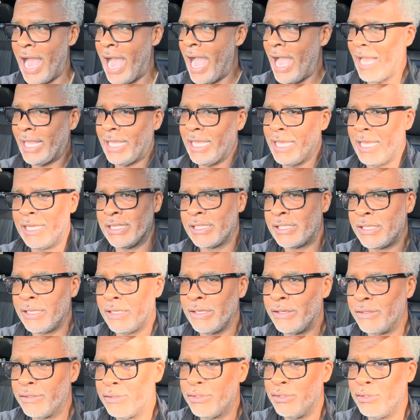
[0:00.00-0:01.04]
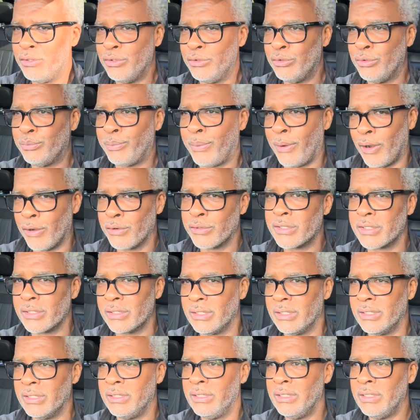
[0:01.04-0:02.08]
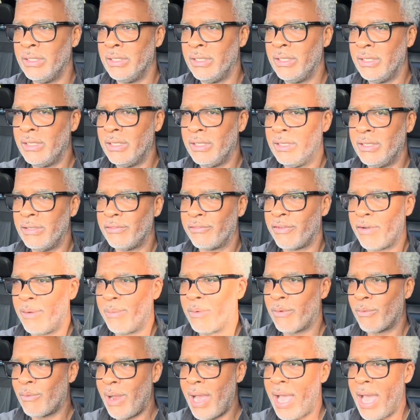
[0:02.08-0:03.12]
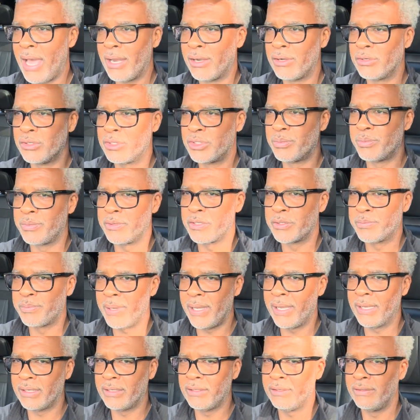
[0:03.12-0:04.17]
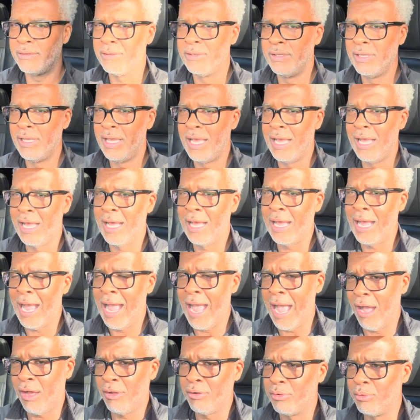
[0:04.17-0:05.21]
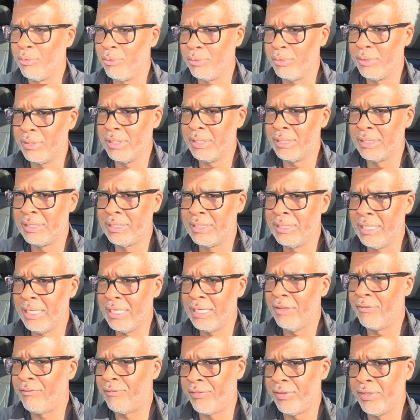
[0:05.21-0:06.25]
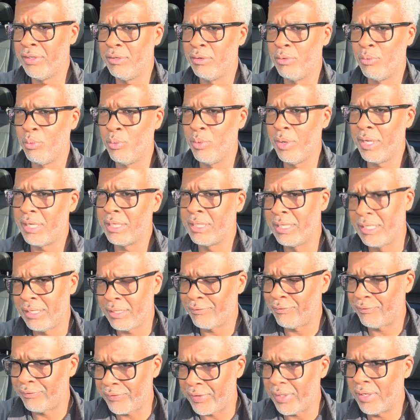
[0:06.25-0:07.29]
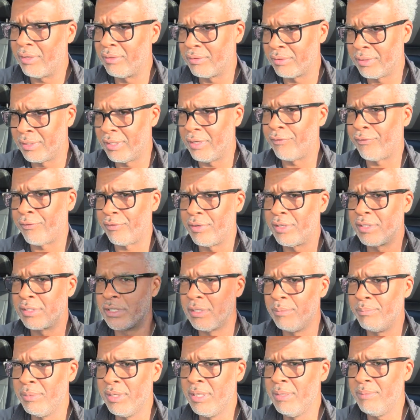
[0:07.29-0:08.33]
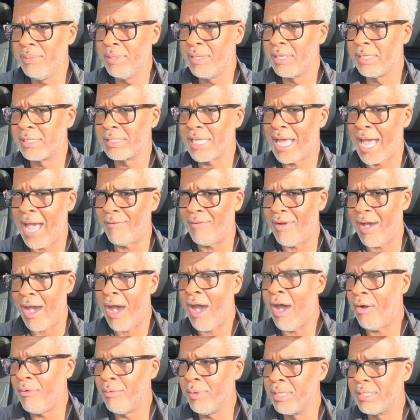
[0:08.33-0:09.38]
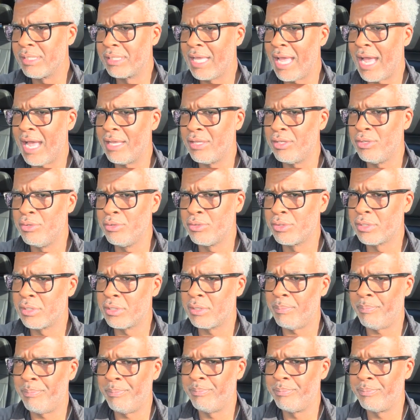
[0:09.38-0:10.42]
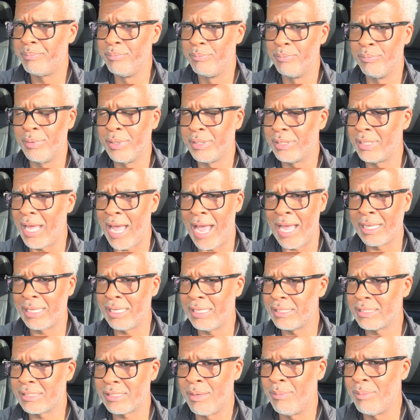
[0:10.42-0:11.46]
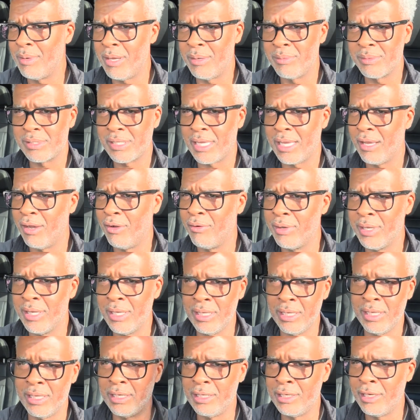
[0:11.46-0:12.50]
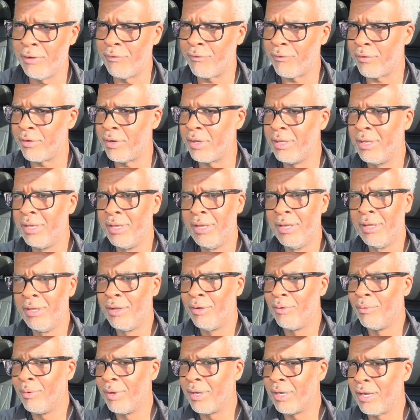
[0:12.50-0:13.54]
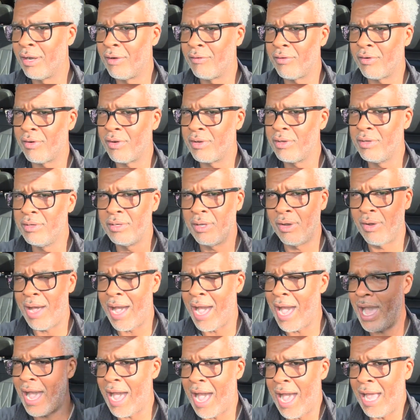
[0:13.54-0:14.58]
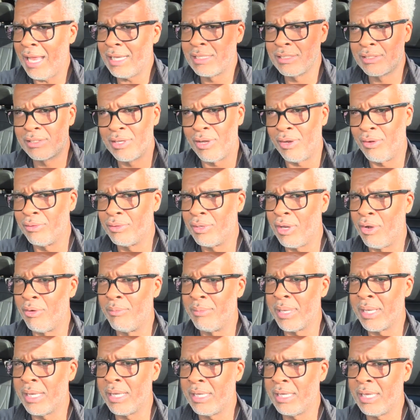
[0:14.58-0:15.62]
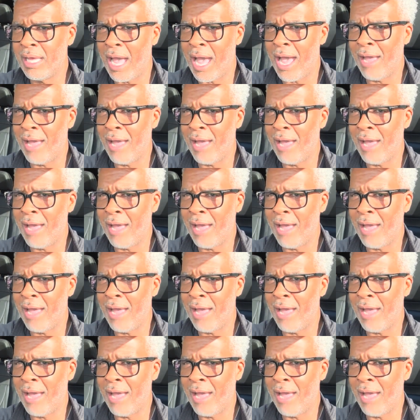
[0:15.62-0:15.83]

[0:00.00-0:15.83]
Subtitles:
can't tell you personally from a rider's perspective how did it feel, what felt different to me, because I've always got used to what I guess some of them say, oh, it hit different, whatever. I just don't know, man.